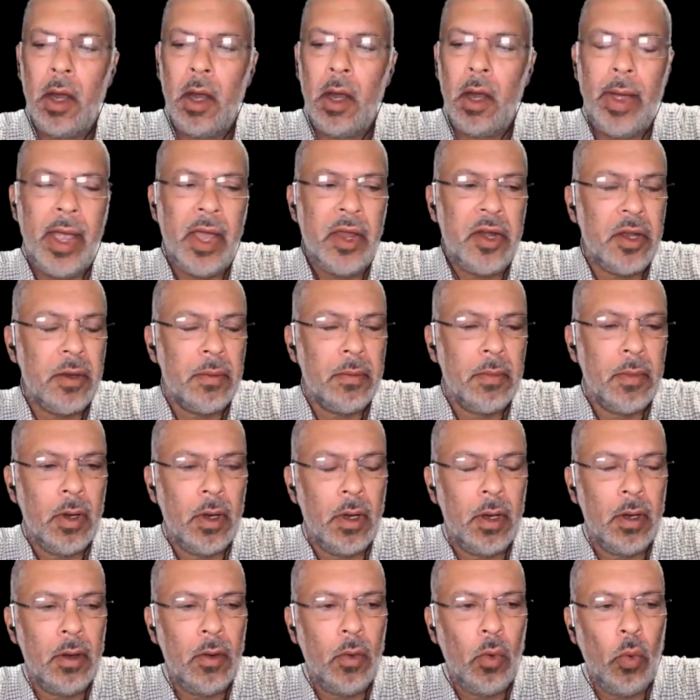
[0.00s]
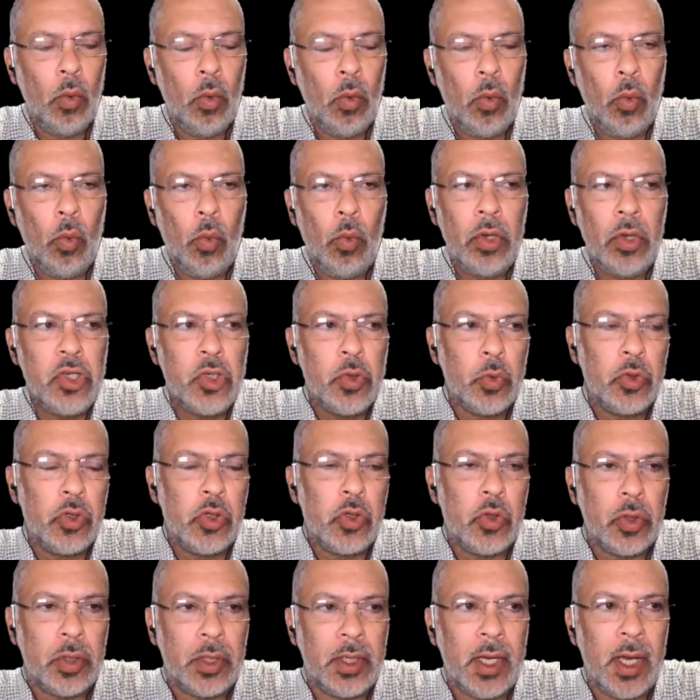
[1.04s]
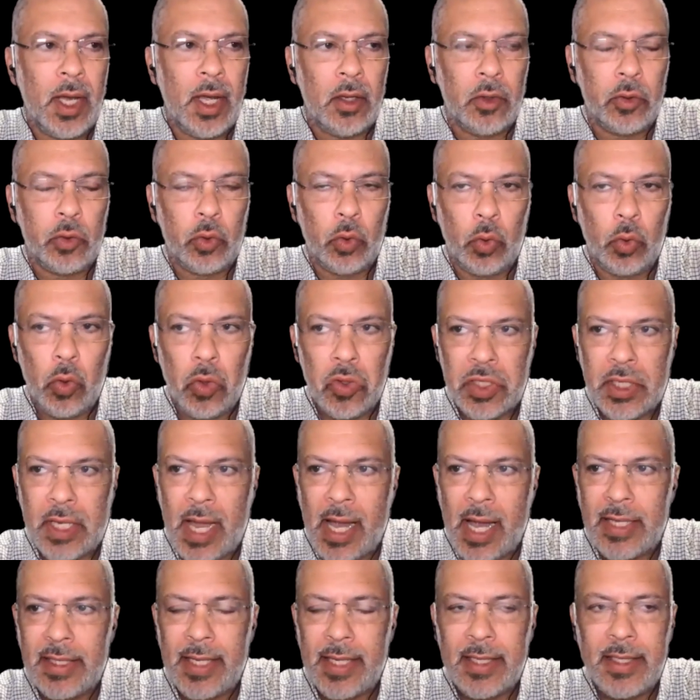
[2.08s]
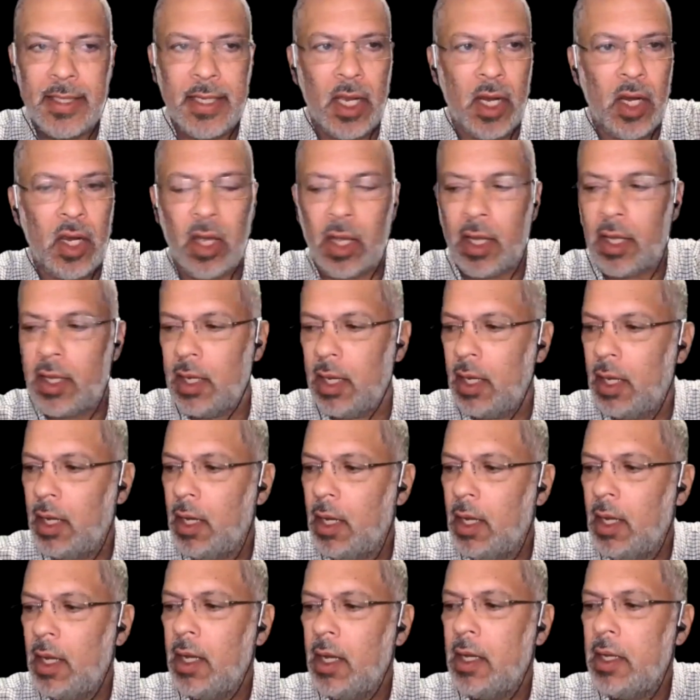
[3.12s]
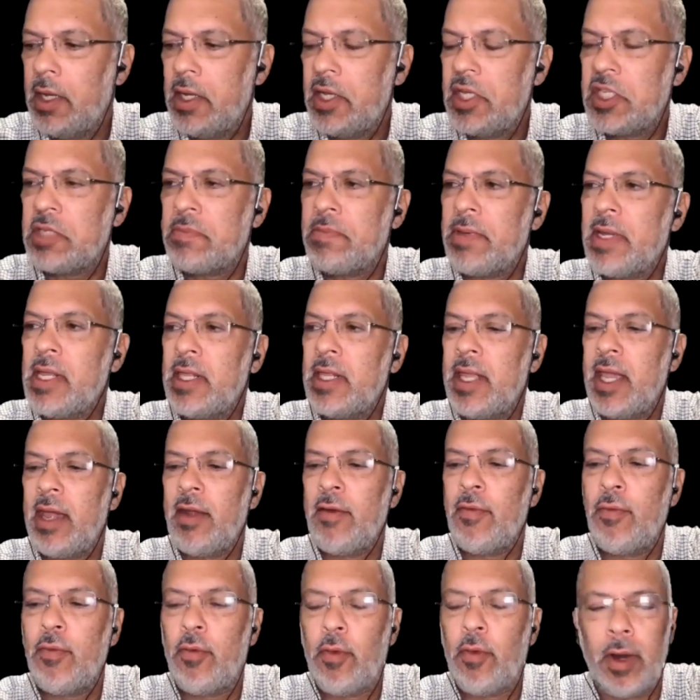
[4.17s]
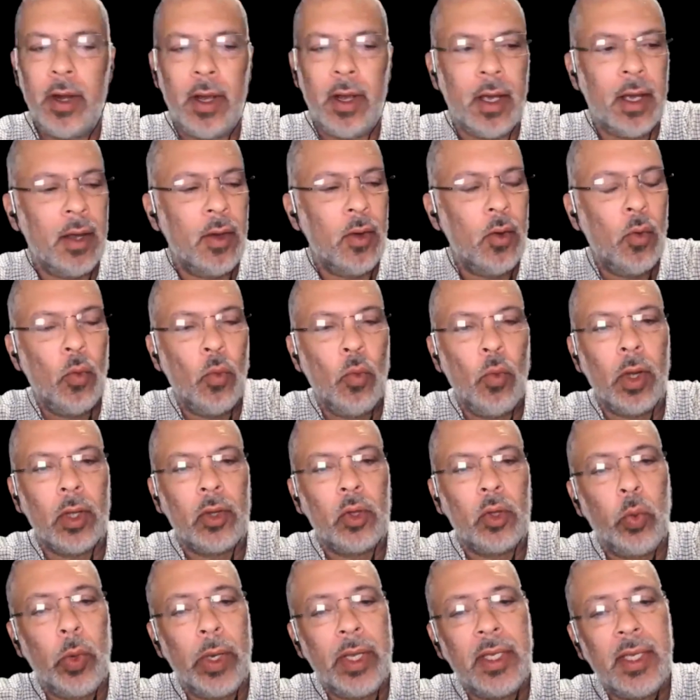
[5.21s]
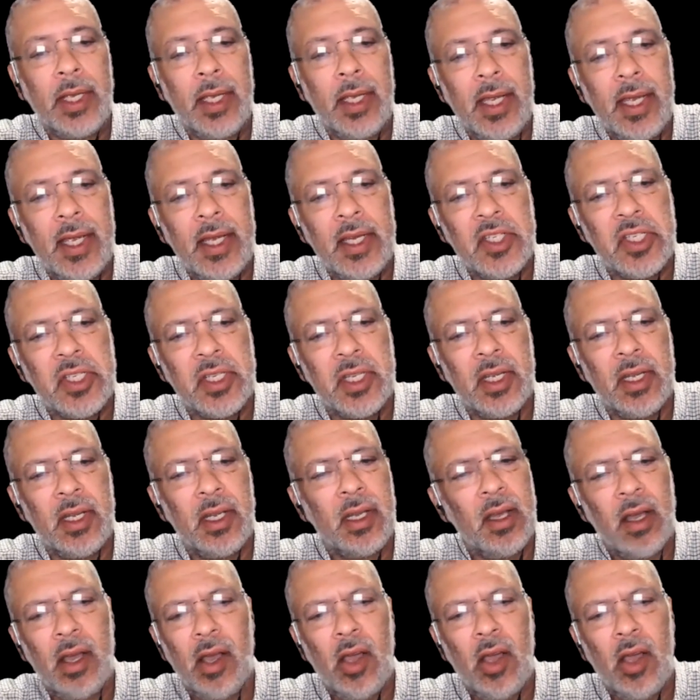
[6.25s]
Andom, what would you tell to those guys that said, look, he's been there for, 20 years? How